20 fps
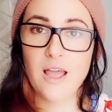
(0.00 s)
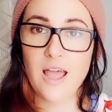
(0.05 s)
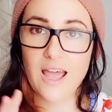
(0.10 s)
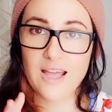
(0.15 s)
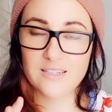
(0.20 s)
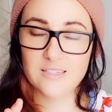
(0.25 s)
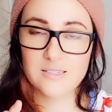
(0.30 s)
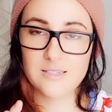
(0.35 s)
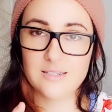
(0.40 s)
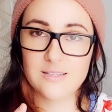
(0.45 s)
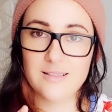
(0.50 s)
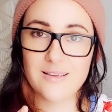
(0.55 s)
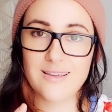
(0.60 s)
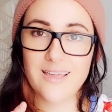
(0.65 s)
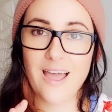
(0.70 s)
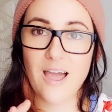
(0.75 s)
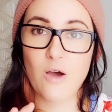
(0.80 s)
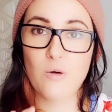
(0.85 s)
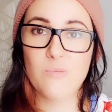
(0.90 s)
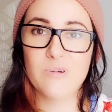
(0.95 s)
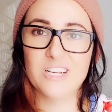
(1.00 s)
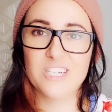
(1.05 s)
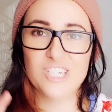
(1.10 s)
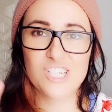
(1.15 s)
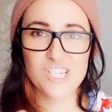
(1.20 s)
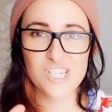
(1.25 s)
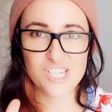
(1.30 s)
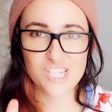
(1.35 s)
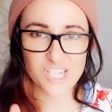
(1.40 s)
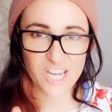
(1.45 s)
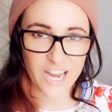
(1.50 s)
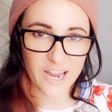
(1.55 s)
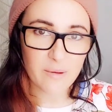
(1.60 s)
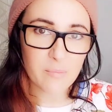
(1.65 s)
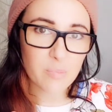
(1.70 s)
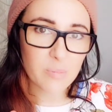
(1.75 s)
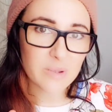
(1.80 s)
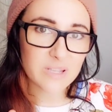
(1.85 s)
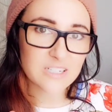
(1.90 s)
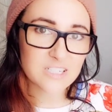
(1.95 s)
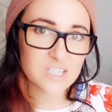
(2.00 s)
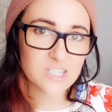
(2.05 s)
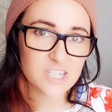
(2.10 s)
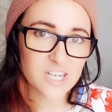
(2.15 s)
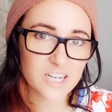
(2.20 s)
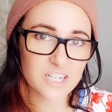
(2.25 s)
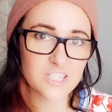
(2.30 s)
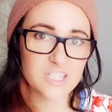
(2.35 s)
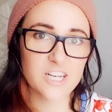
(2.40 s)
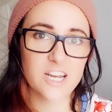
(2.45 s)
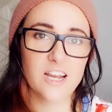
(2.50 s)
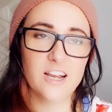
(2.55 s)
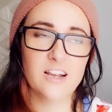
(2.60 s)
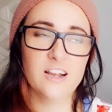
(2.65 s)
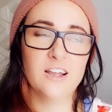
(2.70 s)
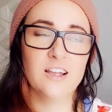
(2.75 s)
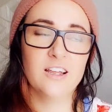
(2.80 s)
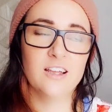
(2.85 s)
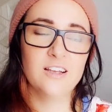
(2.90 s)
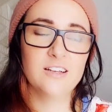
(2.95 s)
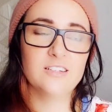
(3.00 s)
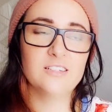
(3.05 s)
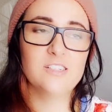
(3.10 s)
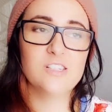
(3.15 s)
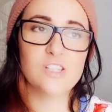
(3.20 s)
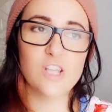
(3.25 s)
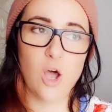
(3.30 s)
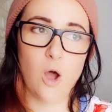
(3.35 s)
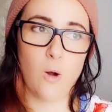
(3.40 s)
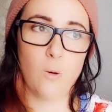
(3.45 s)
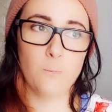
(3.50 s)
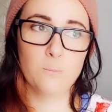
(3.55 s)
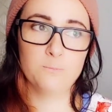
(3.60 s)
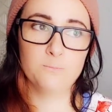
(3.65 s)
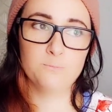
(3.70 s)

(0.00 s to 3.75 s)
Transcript: as to like how my shape is changing. So